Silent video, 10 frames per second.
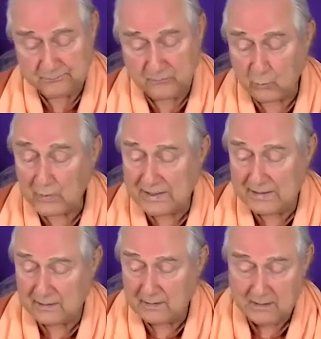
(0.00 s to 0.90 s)

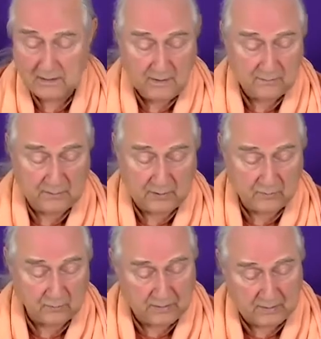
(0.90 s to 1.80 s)
reading,
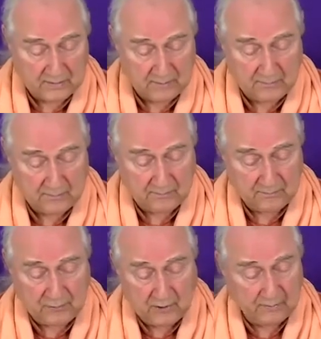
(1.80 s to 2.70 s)
but we could
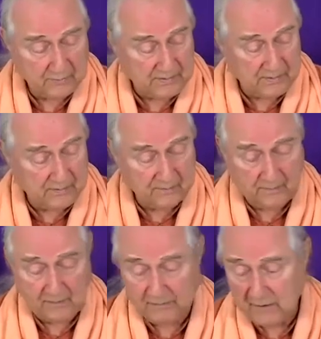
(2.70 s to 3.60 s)
probably
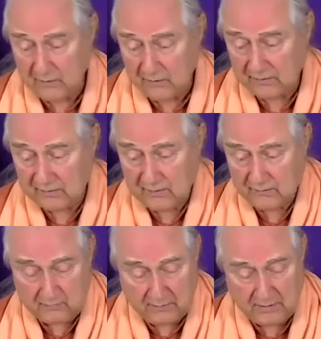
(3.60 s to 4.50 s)
avail ourselves
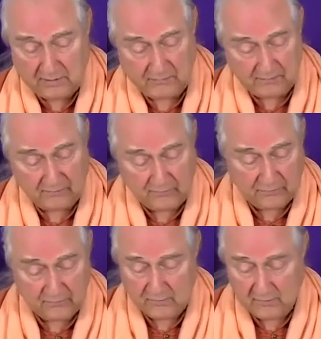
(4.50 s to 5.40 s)
and benefit
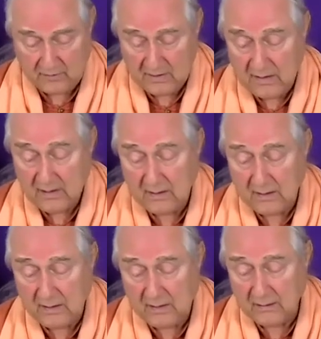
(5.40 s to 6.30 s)
further
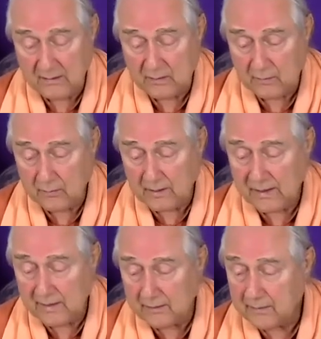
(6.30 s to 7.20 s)

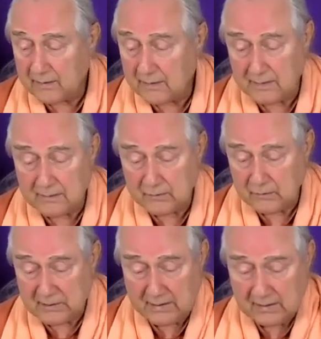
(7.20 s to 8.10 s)
by
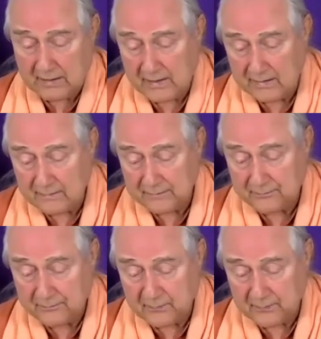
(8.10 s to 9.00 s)
looking at
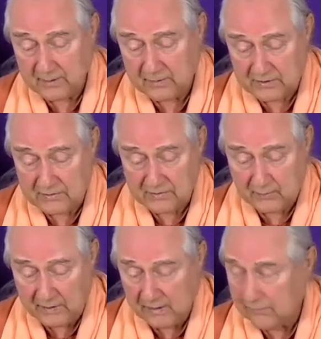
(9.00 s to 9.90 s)
a teaching
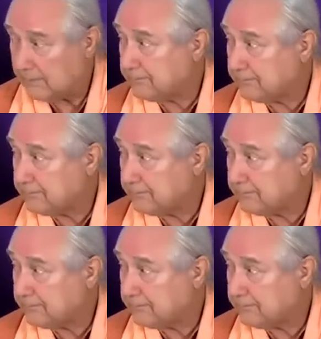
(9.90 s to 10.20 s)
around it.